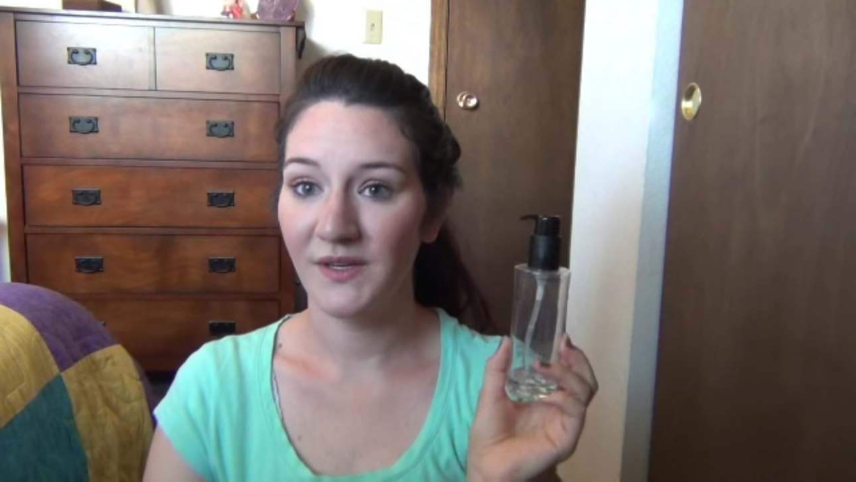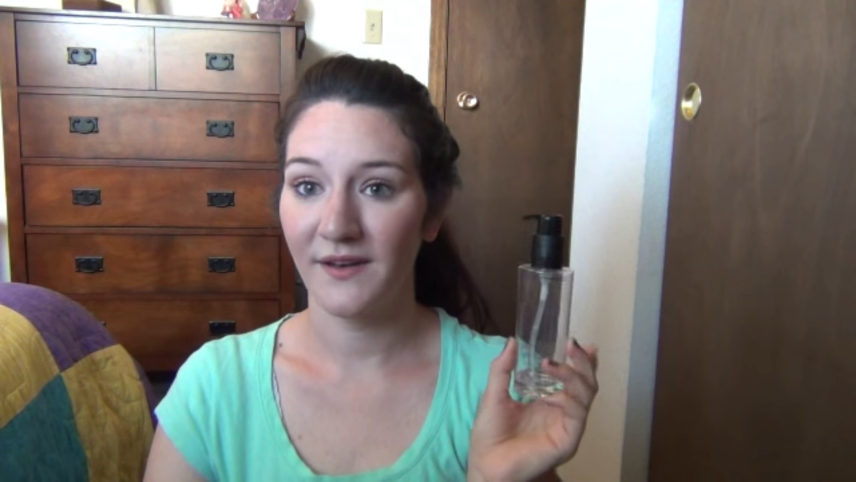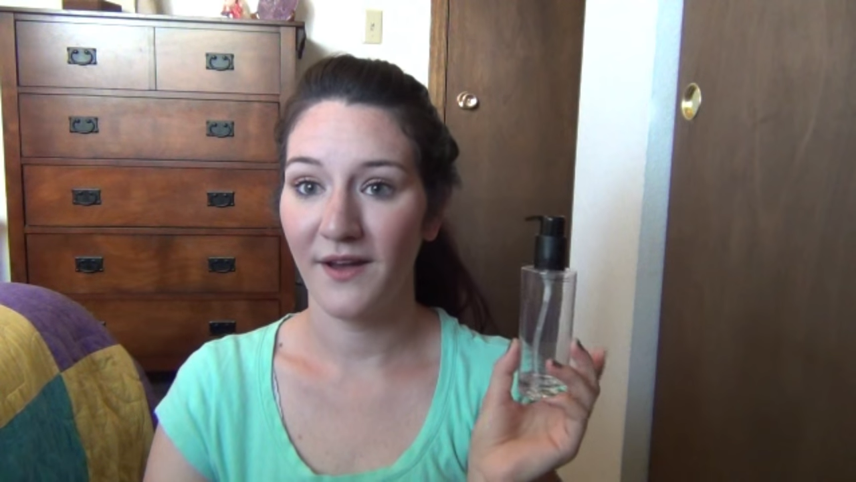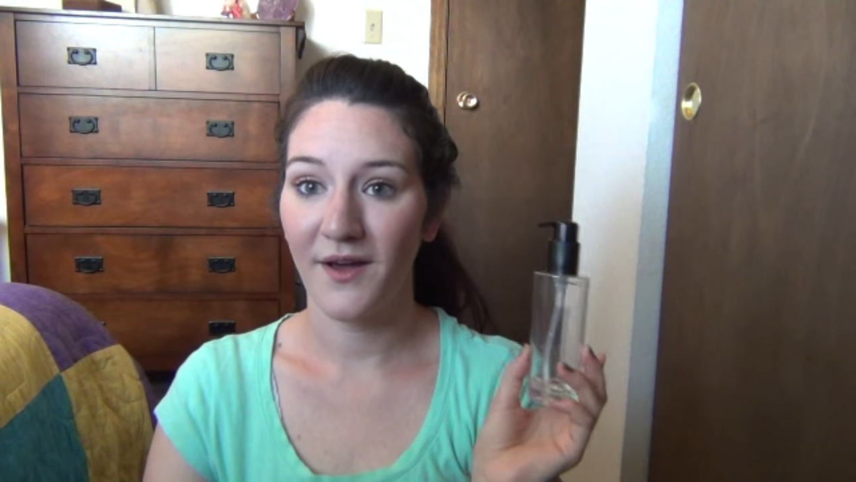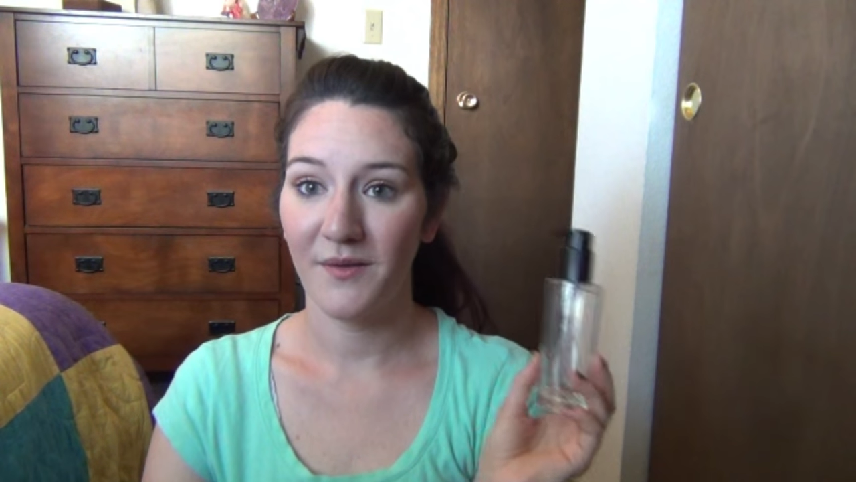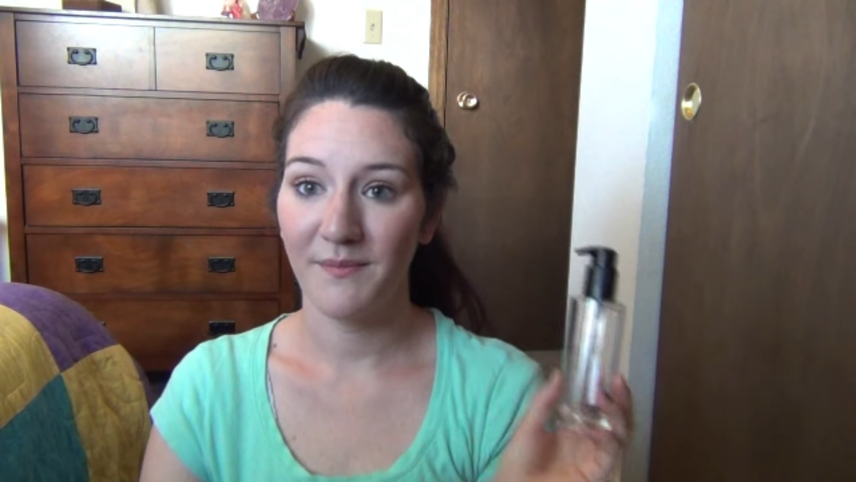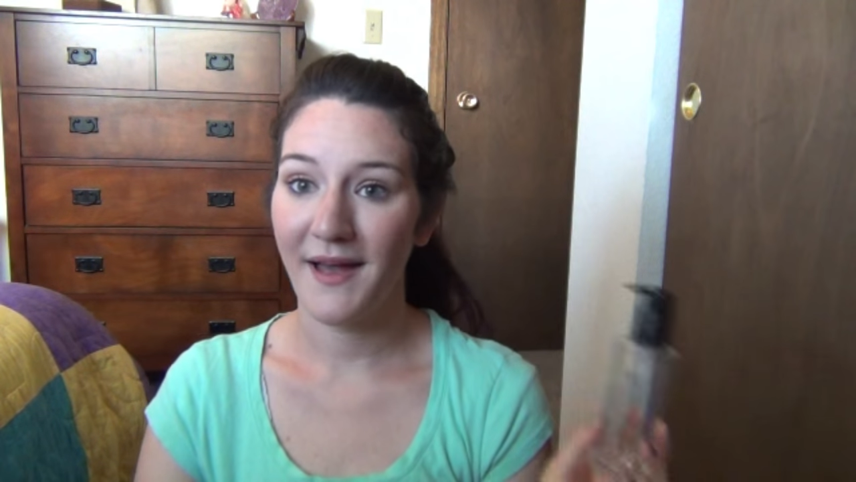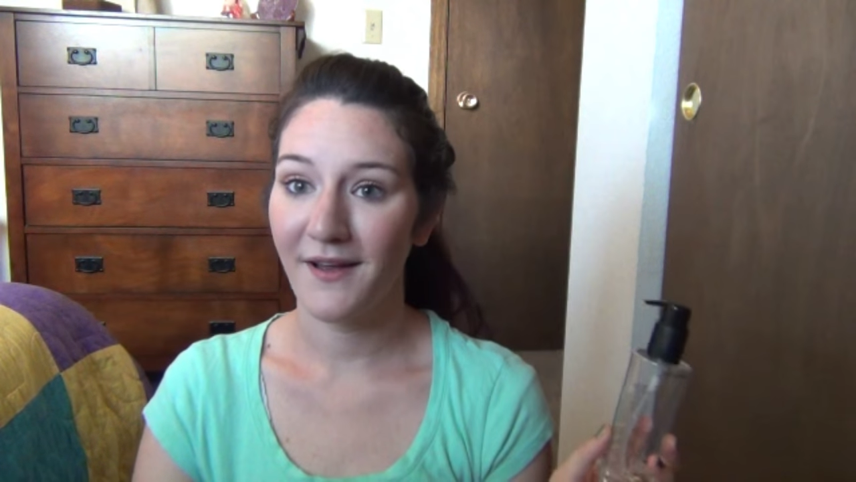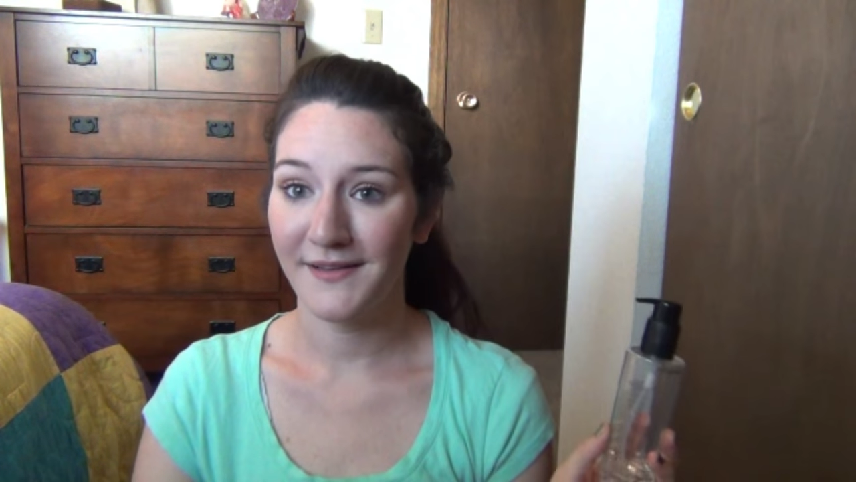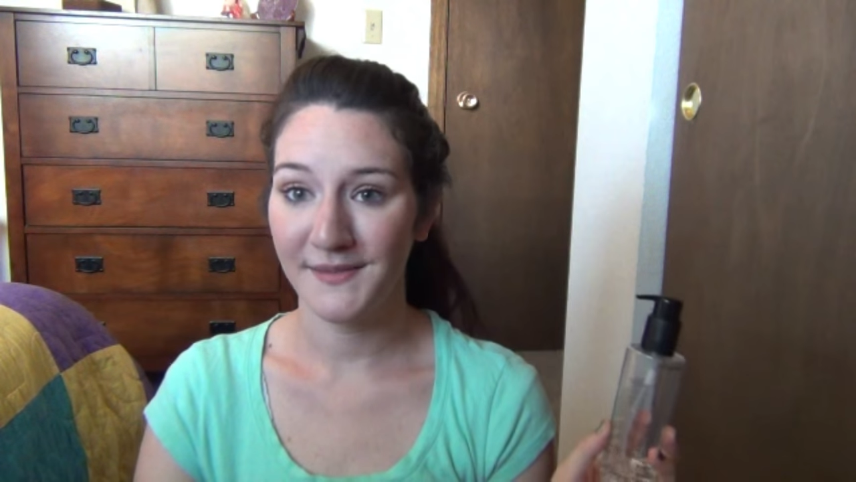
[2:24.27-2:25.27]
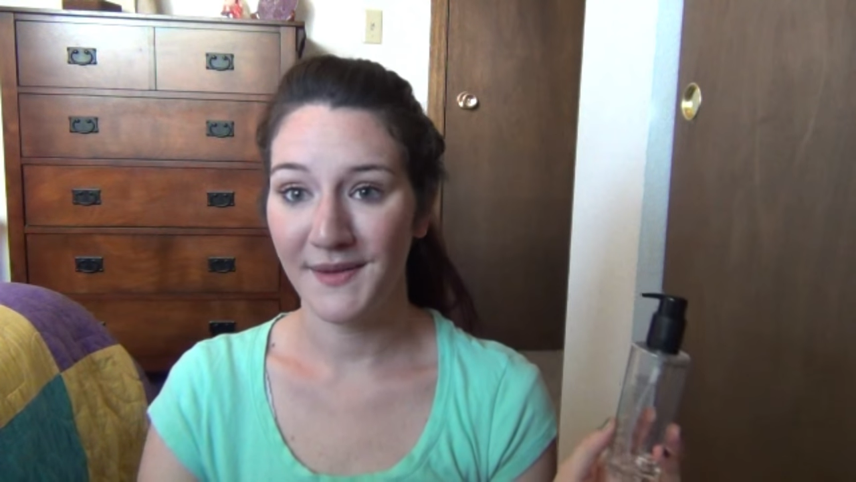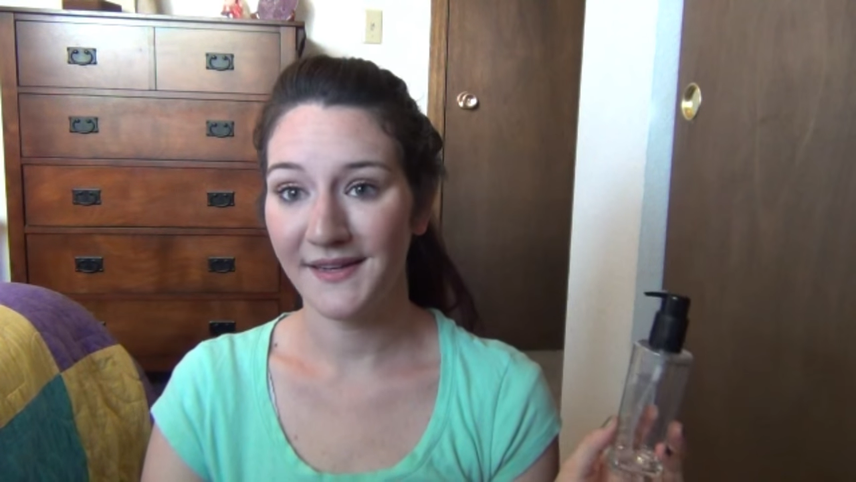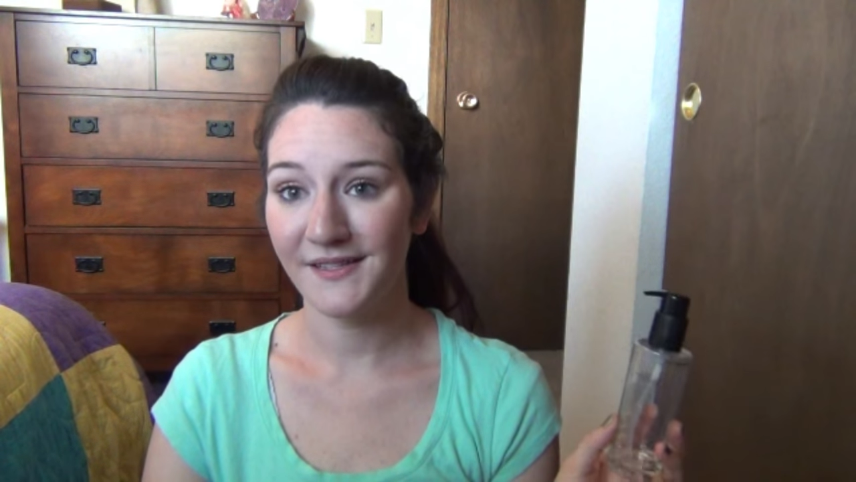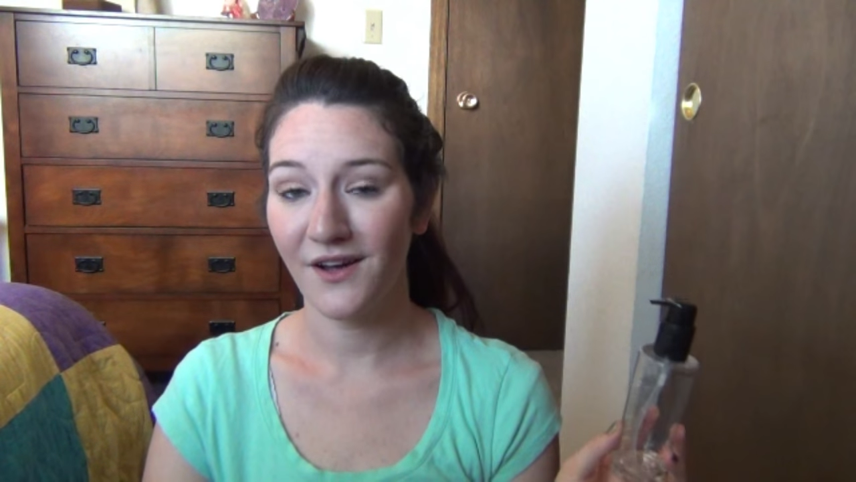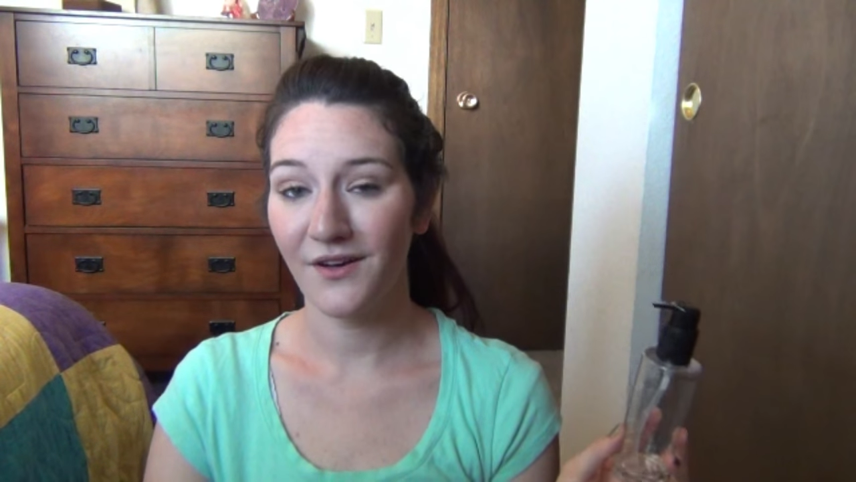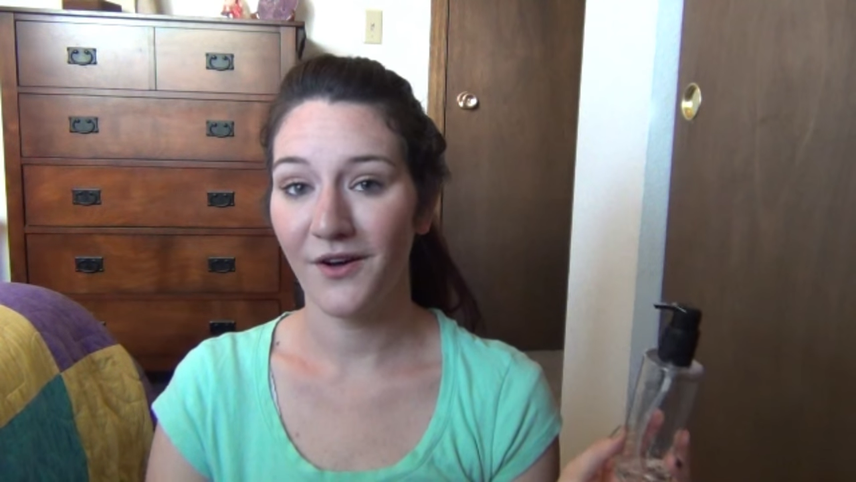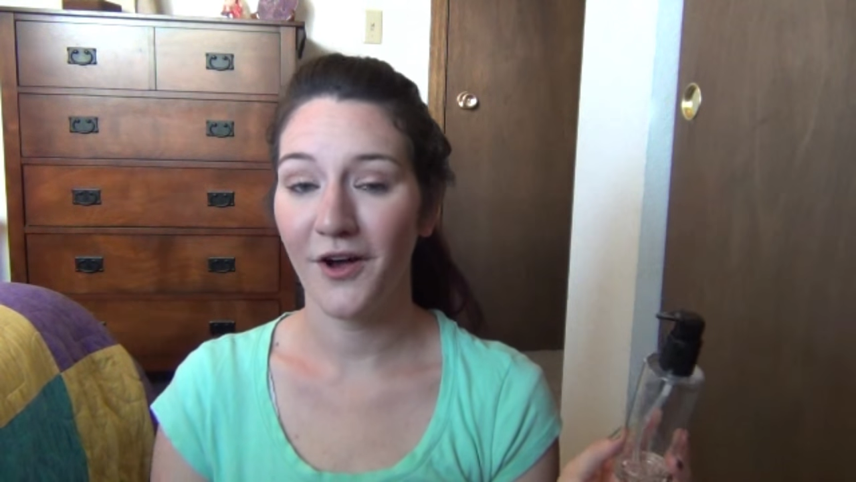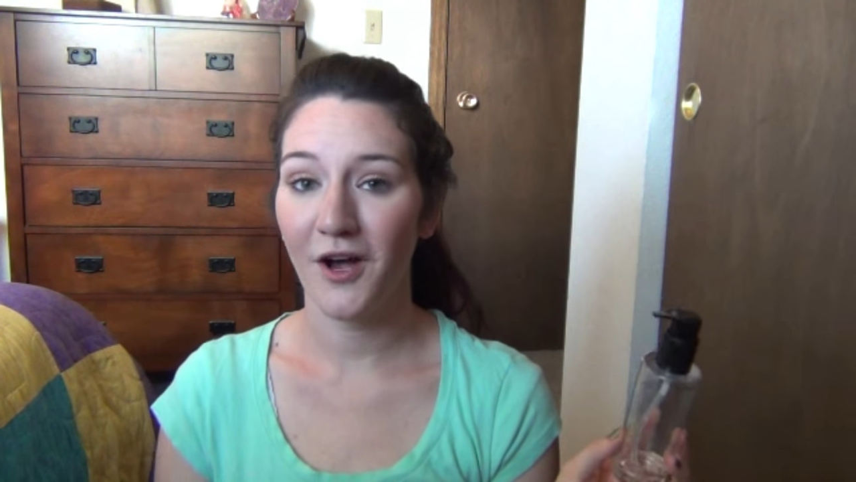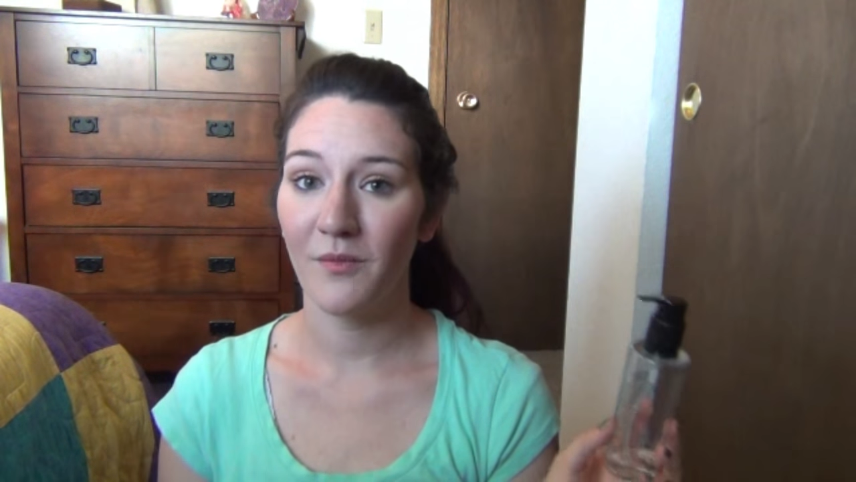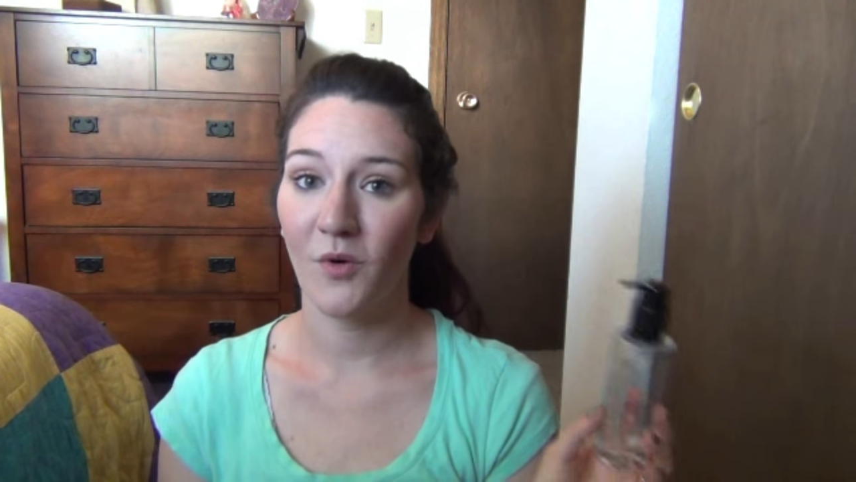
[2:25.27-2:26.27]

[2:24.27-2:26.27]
You can get it on maccosmetics.com